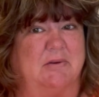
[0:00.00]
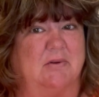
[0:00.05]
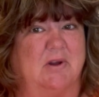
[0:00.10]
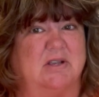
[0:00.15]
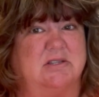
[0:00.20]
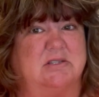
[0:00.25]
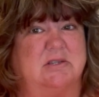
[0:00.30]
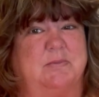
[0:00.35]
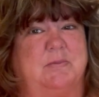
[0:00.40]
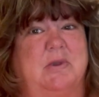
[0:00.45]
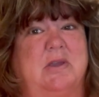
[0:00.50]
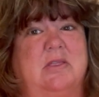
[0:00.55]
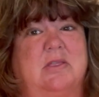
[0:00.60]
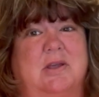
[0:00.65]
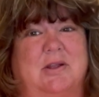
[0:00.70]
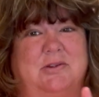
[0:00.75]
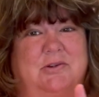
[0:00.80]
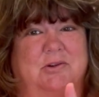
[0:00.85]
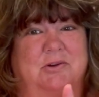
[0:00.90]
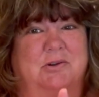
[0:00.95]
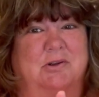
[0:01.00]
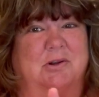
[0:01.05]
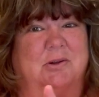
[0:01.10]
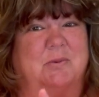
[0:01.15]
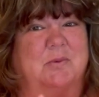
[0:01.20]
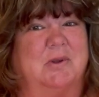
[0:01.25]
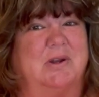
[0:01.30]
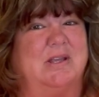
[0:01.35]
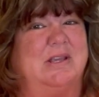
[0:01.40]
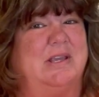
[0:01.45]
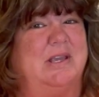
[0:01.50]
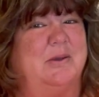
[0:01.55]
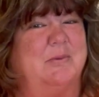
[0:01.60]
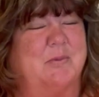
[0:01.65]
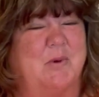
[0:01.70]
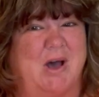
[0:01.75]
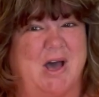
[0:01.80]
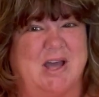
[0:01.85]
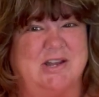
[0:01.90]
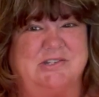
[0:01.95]
recipe, then you're gonna wanna keep
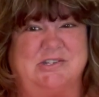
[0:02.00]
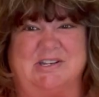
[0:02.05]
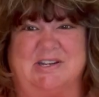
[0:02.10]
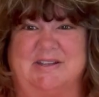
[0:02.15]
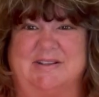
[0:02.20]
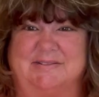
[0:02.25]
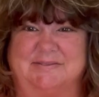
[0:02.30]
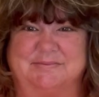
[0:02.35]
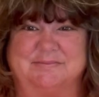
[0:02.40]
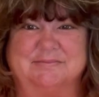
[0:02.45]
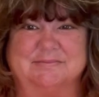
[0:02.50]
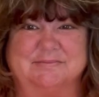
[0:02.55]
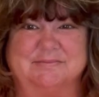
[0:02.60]
watching.